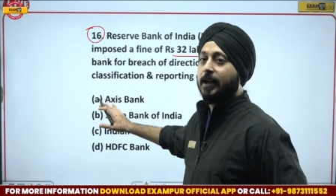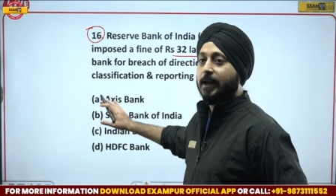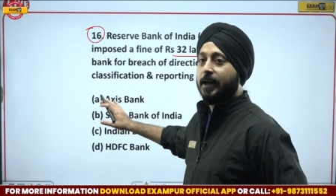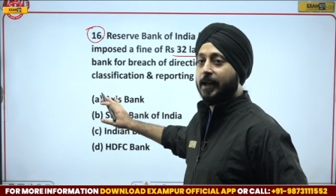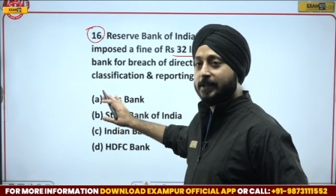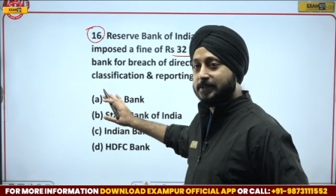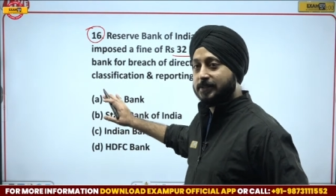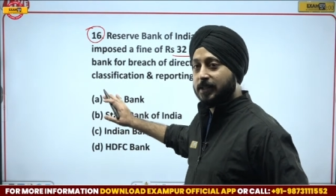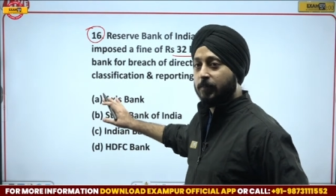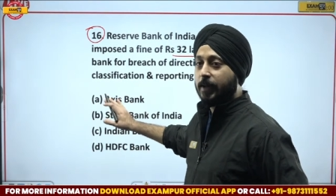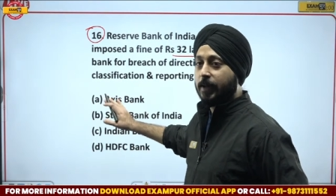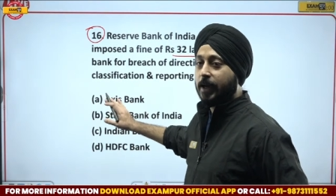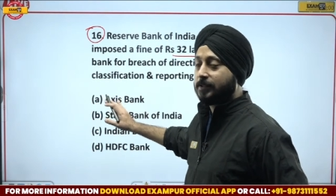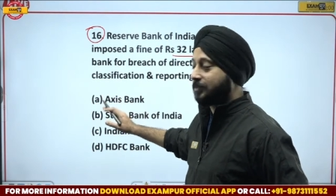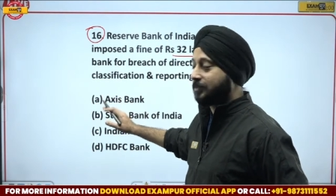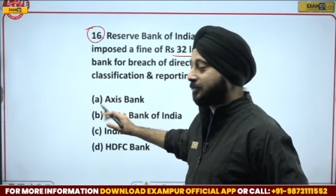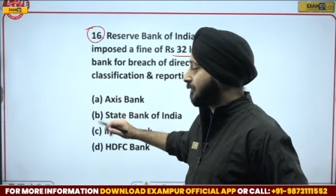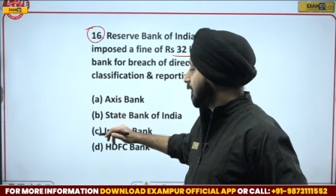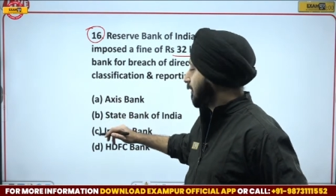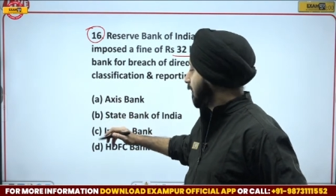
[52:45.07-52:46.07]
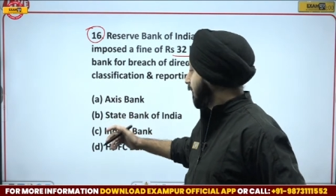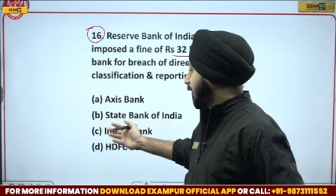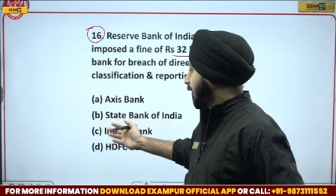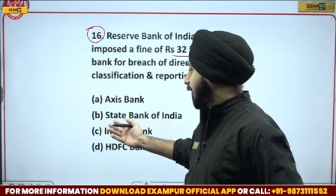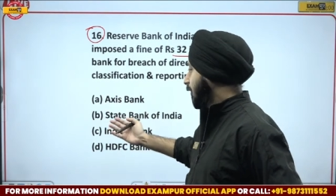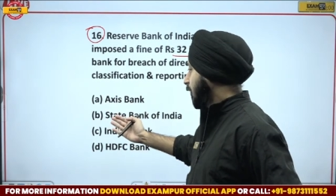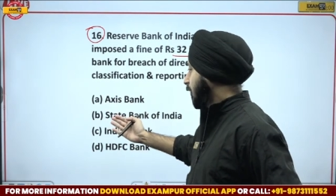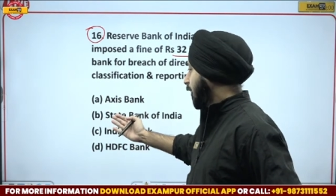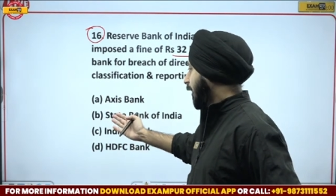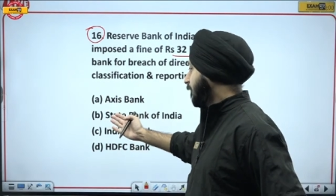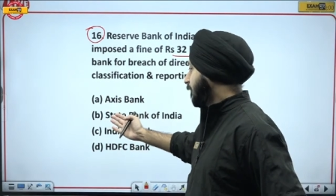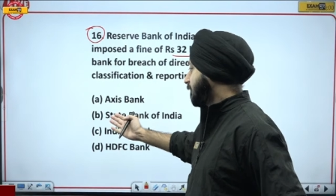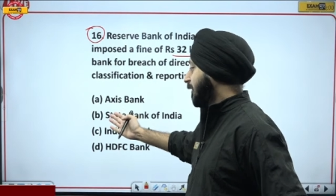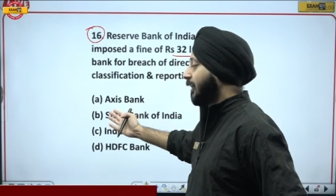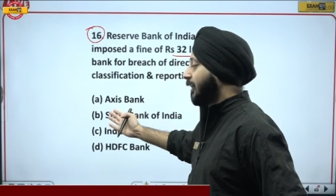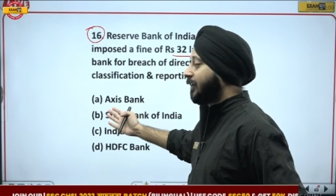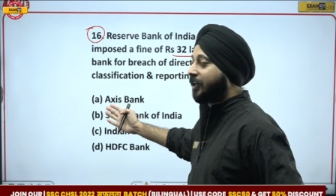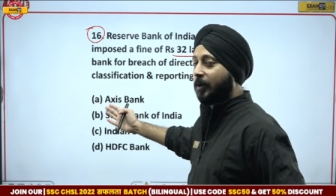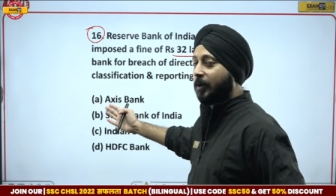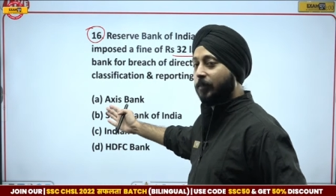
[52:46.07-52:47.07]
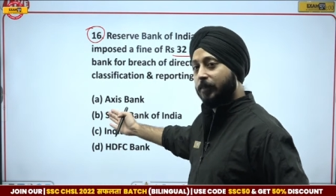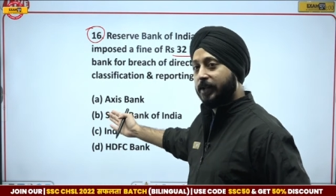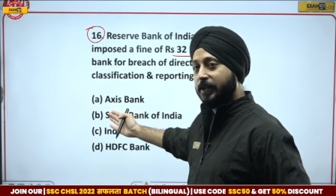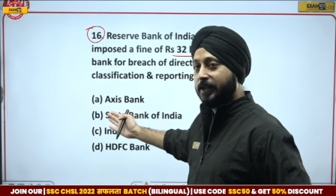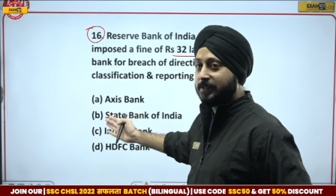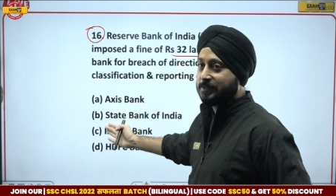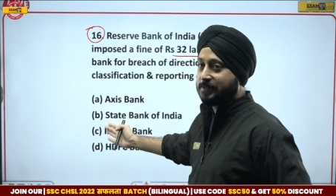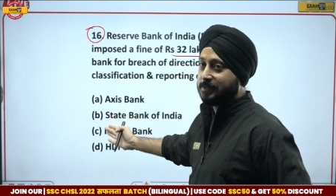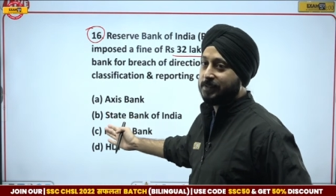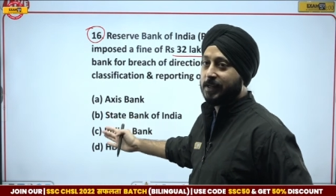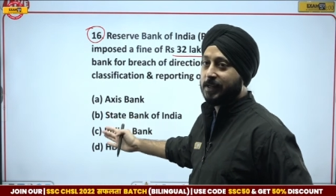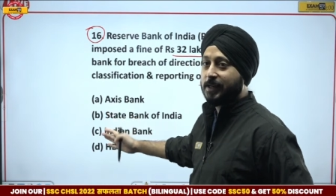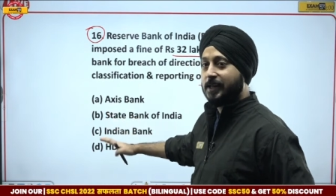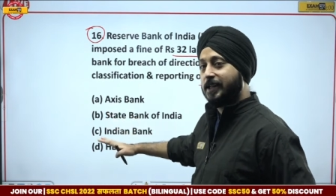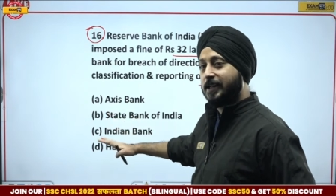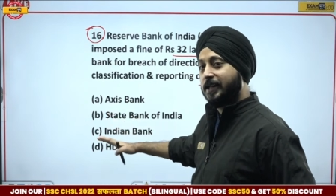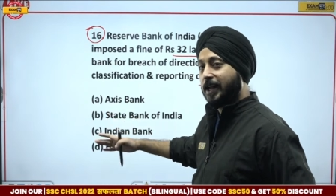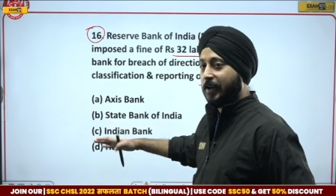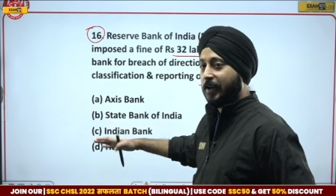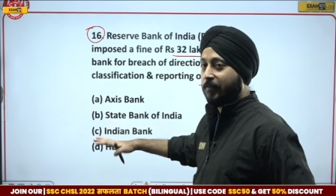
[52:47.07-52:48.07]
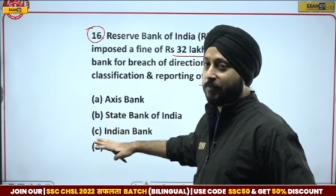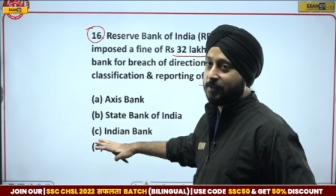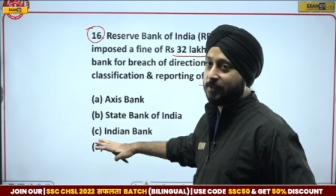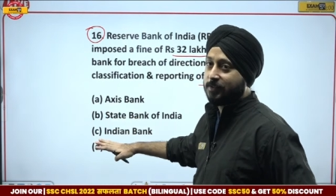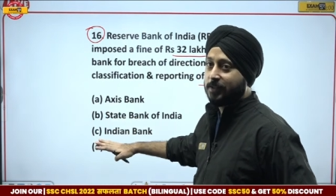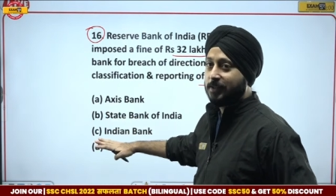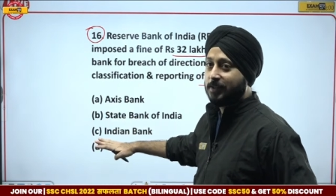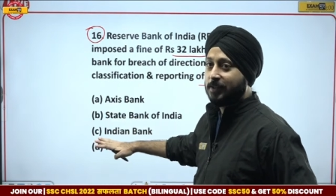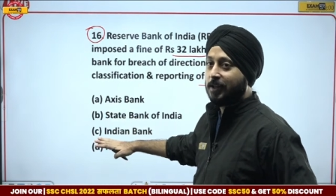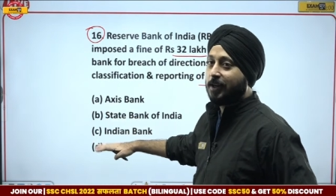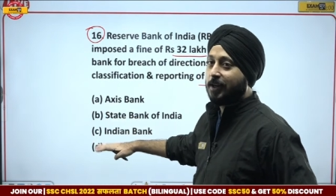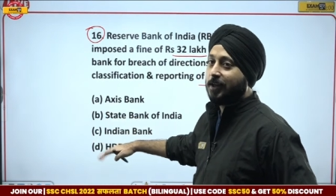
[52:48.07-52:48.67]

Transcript: except axis you have selected B, C and D, everything.